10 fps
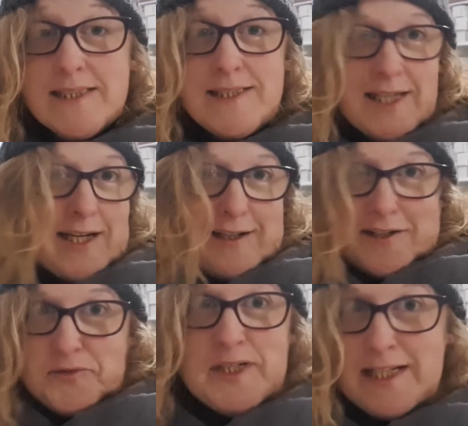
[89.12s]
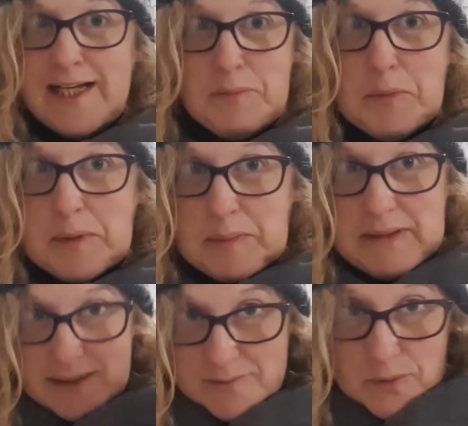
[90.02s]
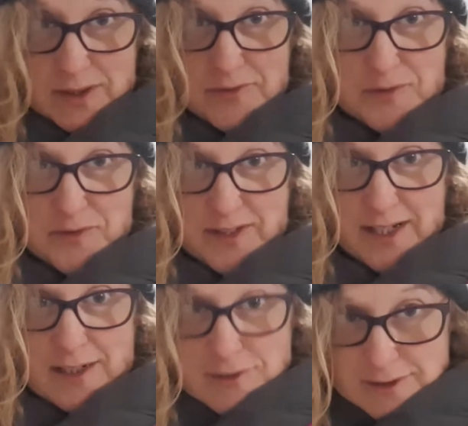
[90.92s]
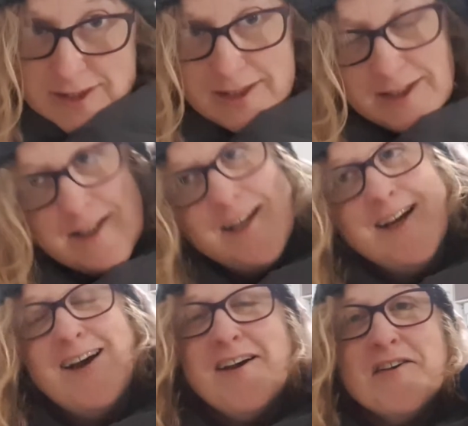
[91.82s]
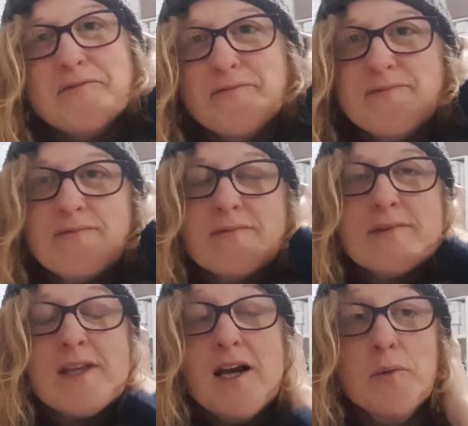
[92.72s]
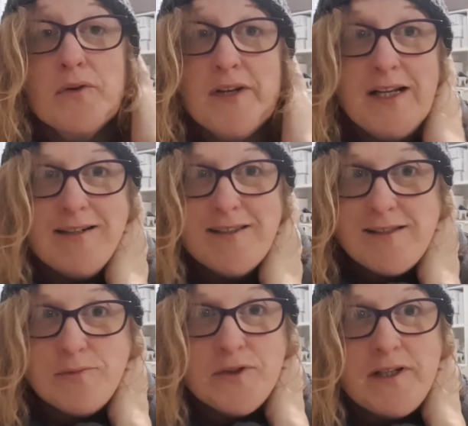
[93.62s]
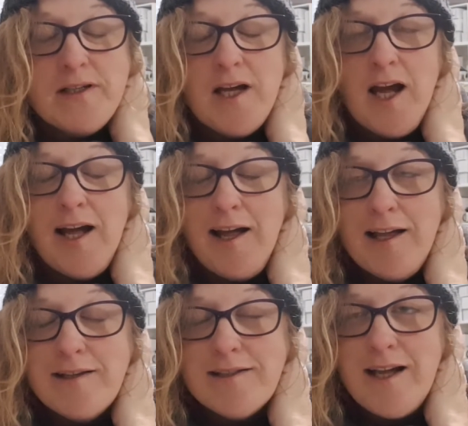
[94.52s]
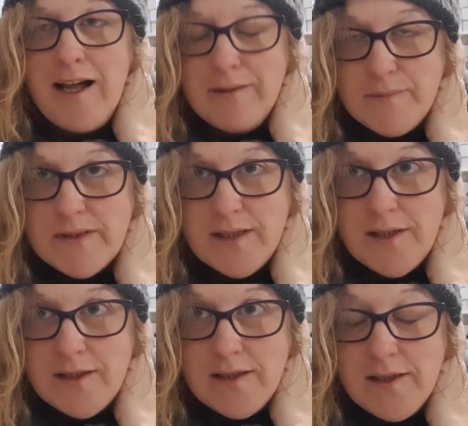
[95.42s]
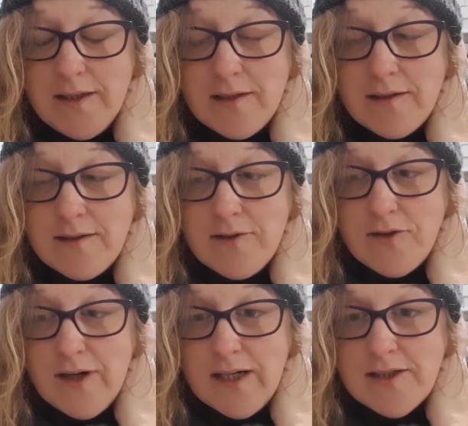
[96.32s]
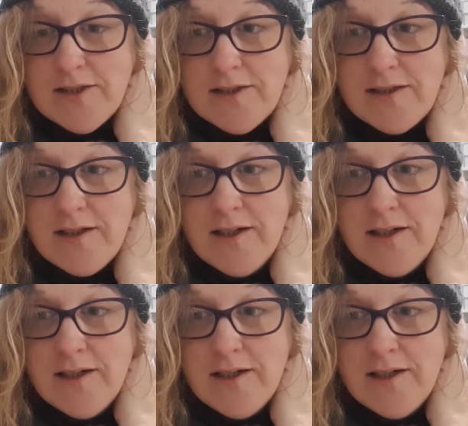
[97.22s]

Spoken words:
Yeah, I really am a Muppet with a fluffy hat on. I worked really hard this morning and absolutely crashed